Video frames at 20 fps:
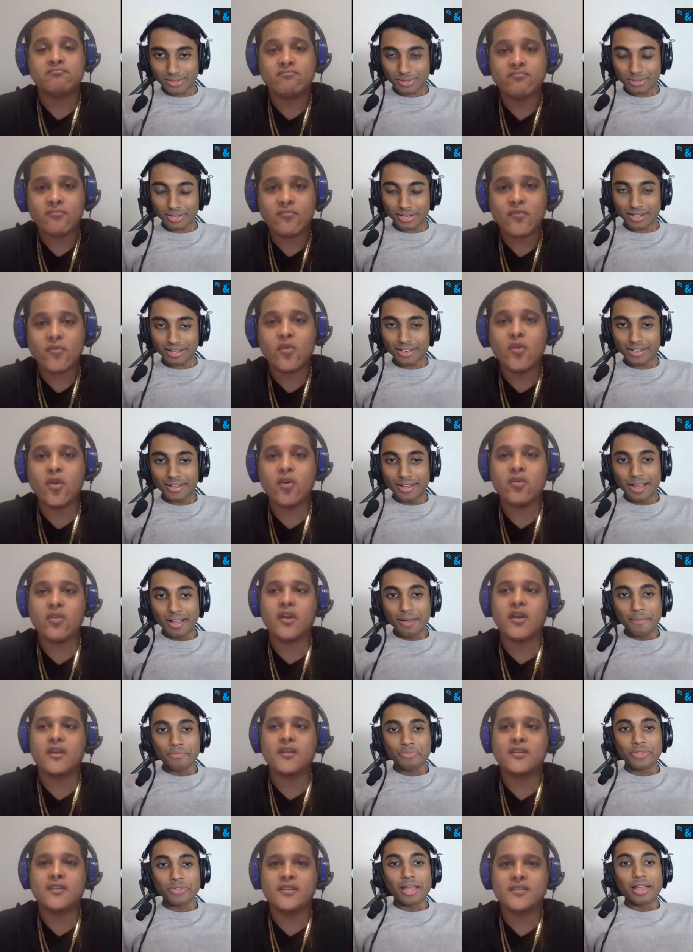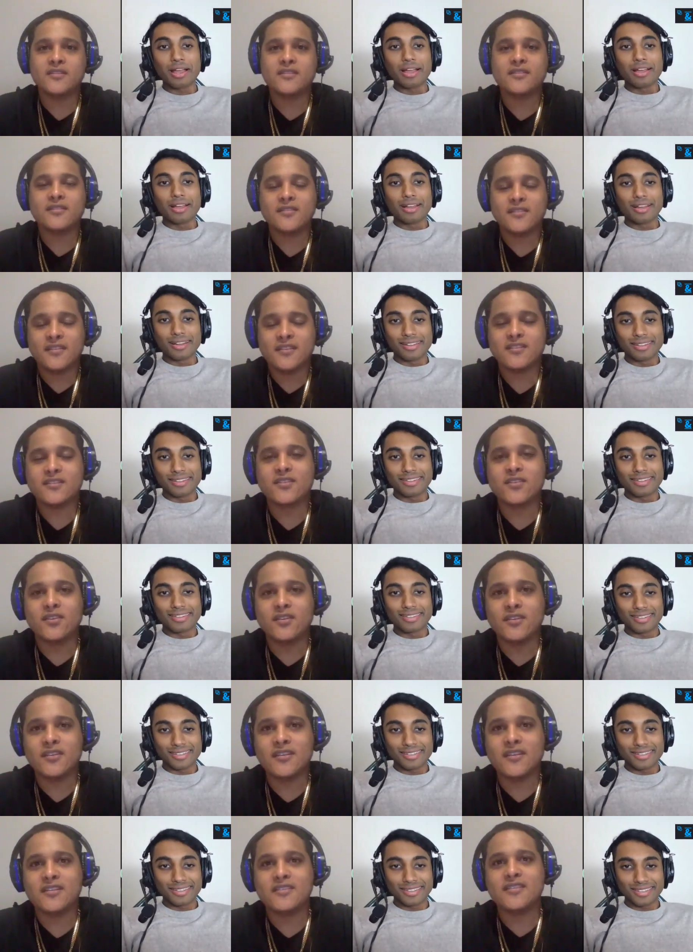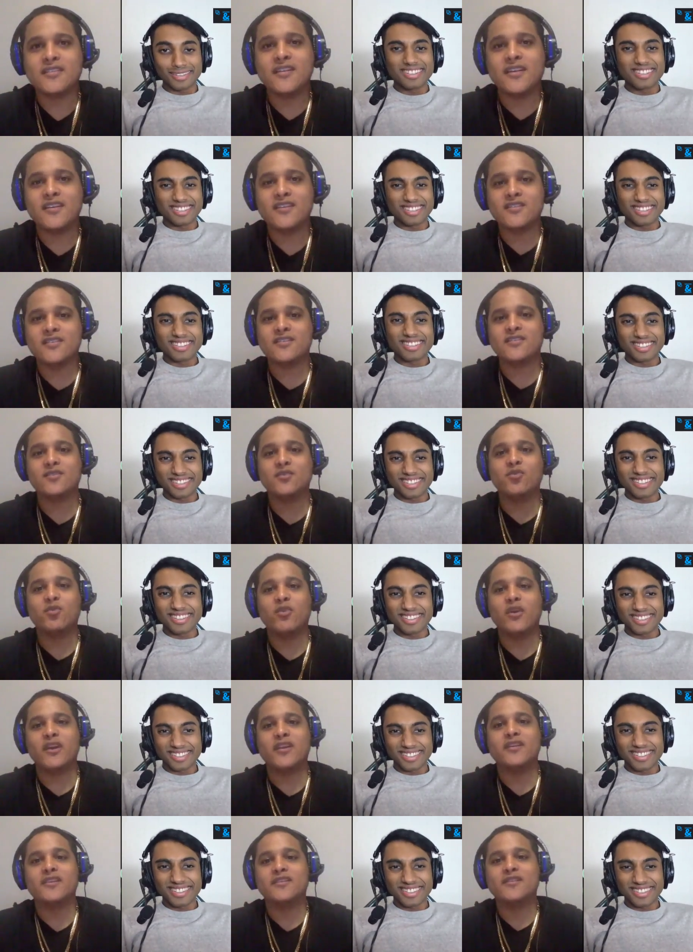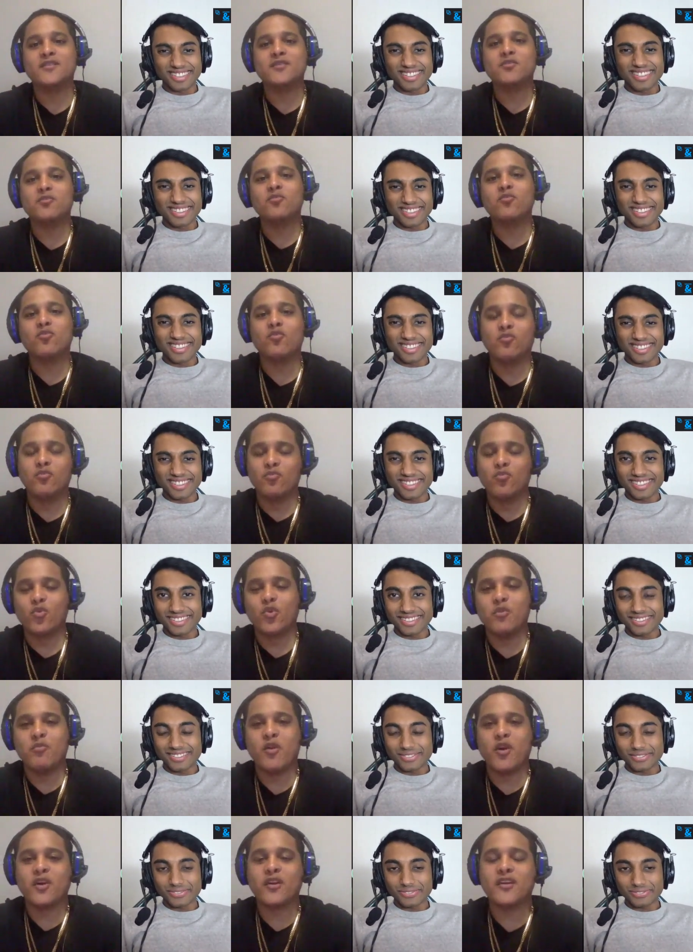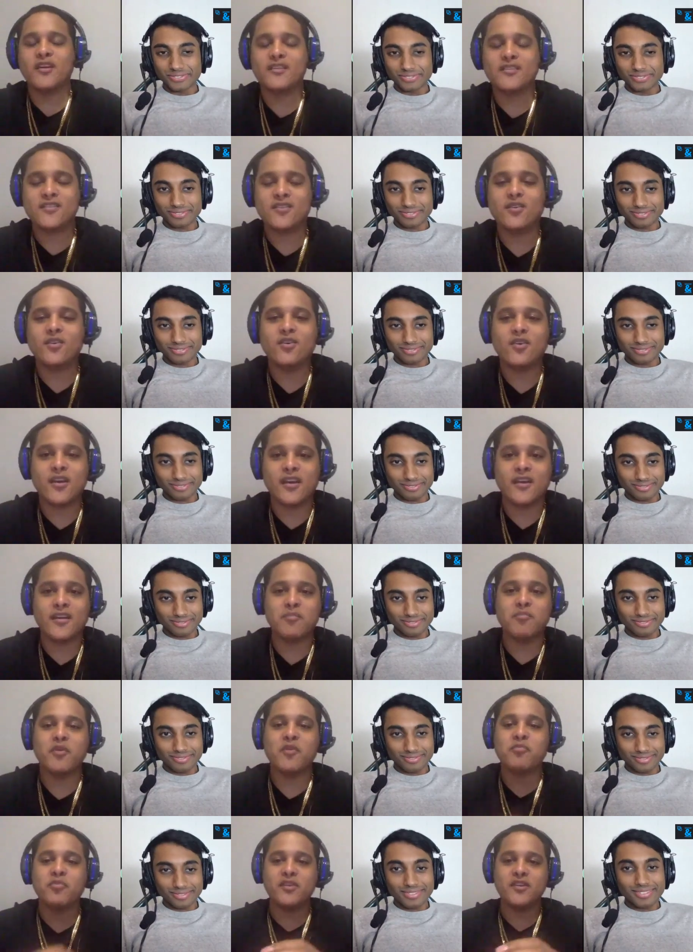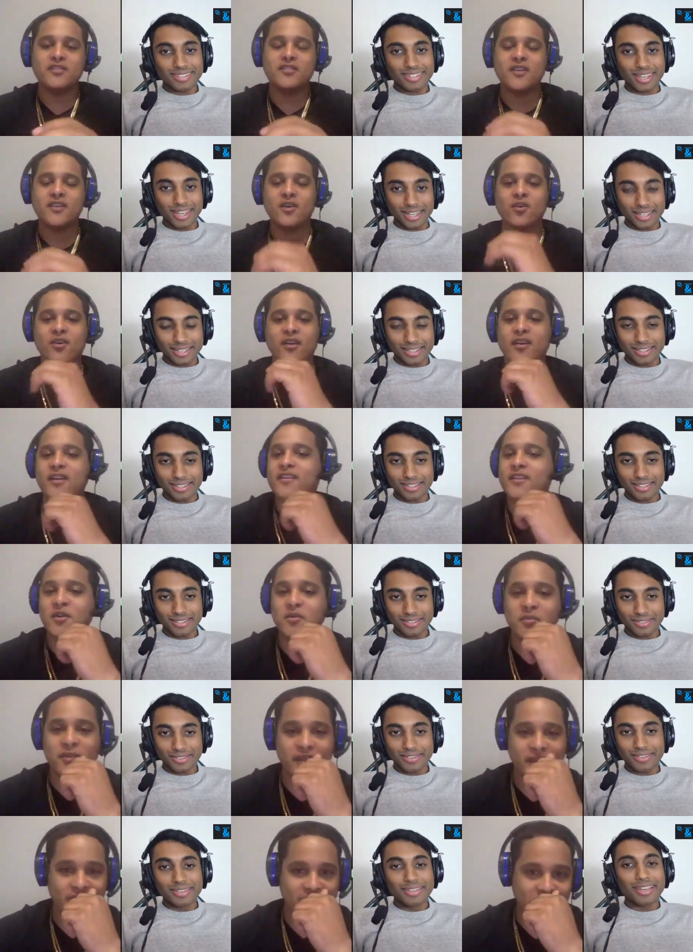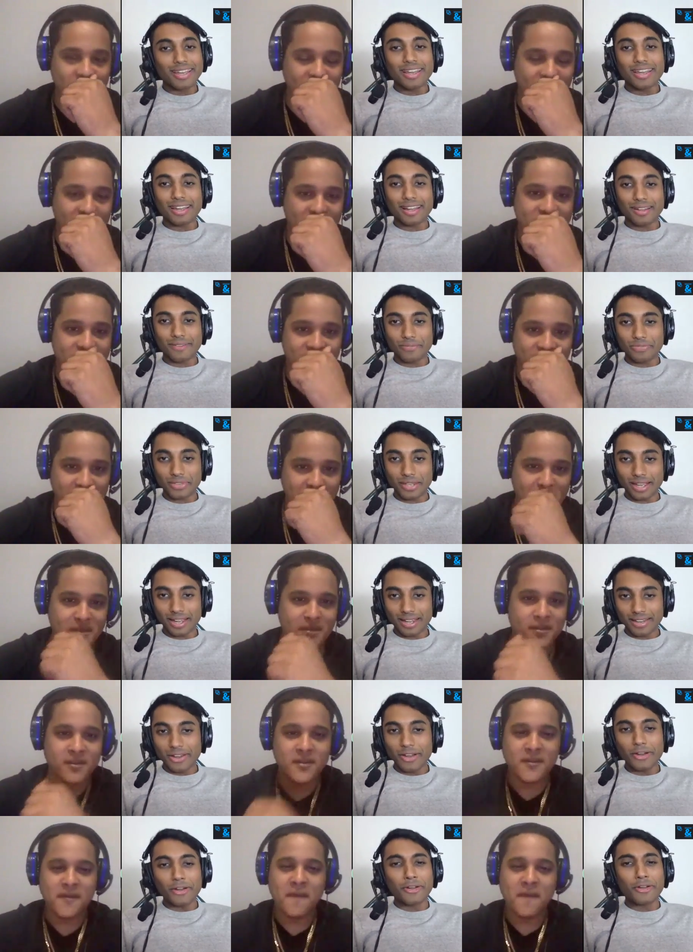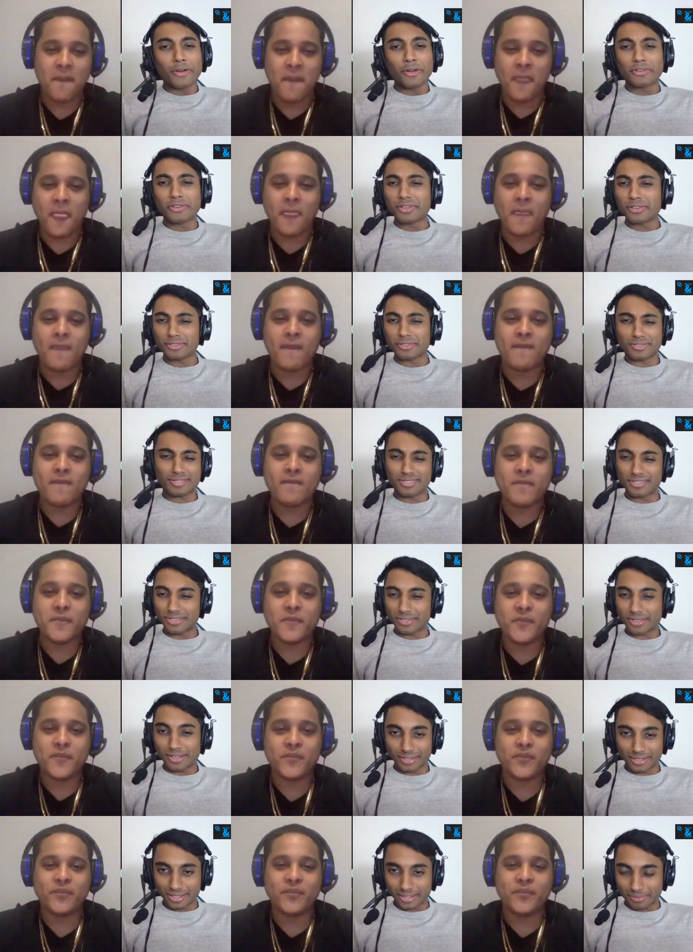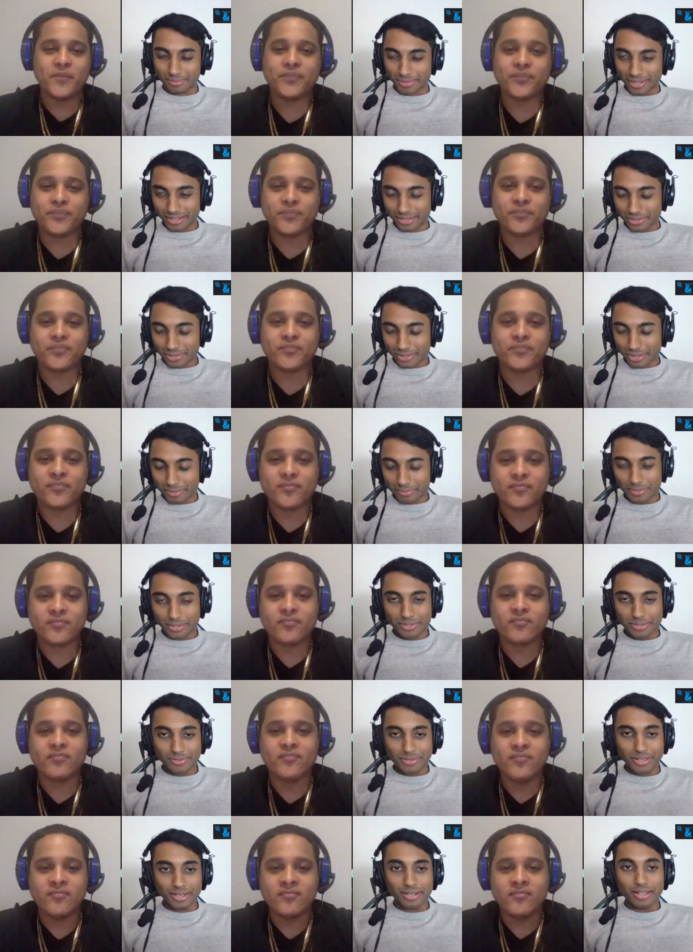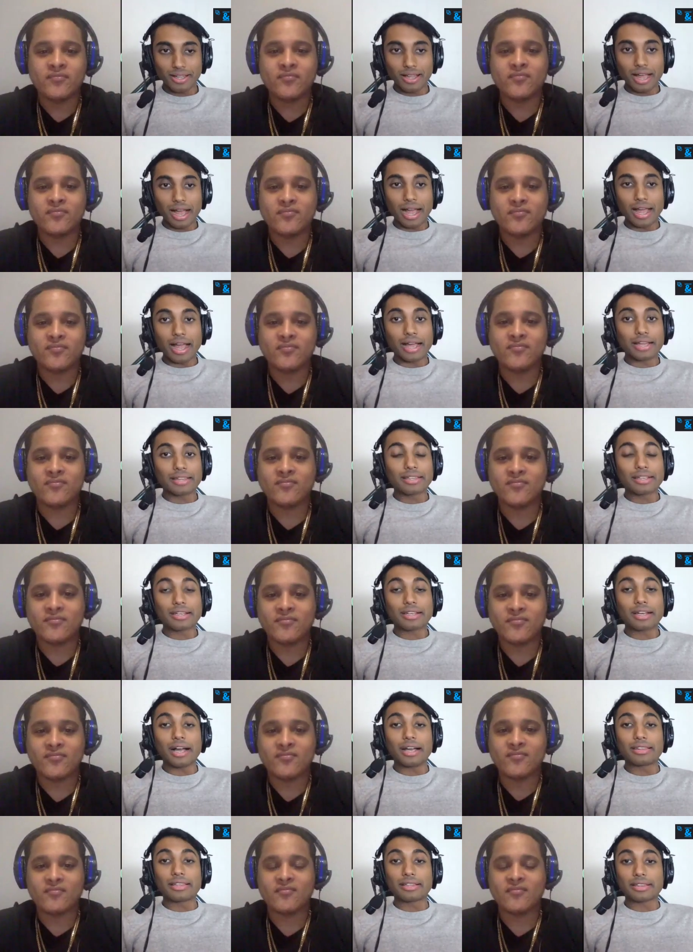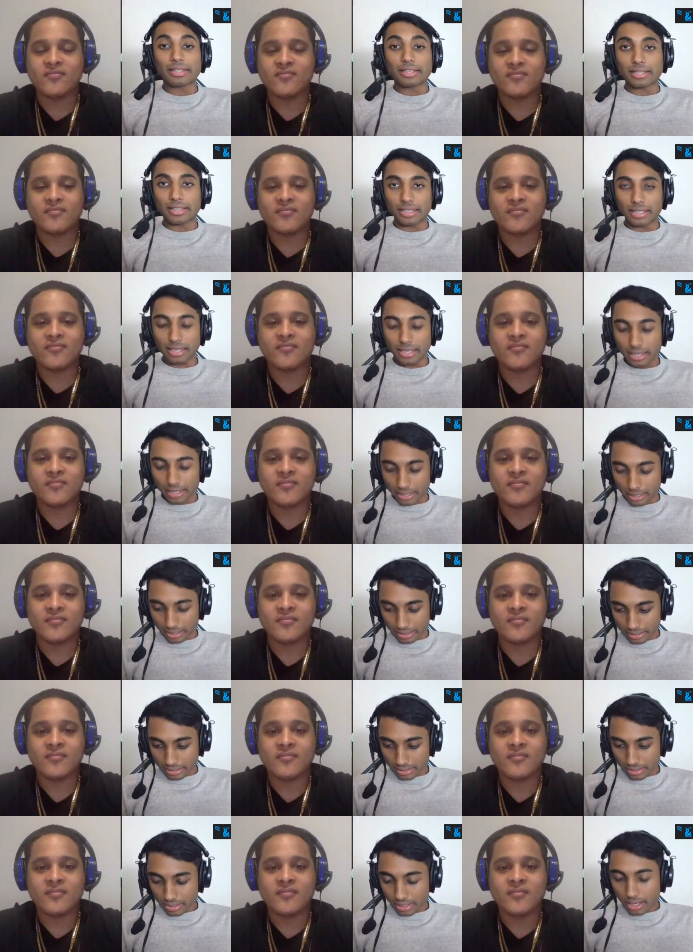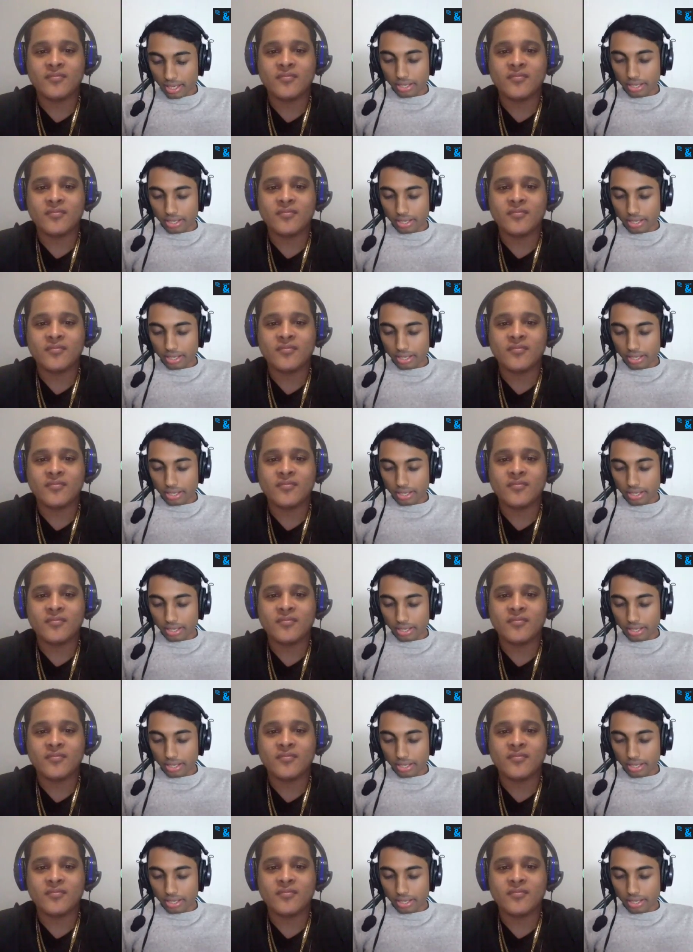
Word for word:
Speaker 1: story.
Speaker 2: Okay, that's good. That's a nice way to remark it. So okay, but please go
Speaker 1: on. Don't mean to interrupt. No, you're all good, man. Interrupt me, it's fine. I think the key is,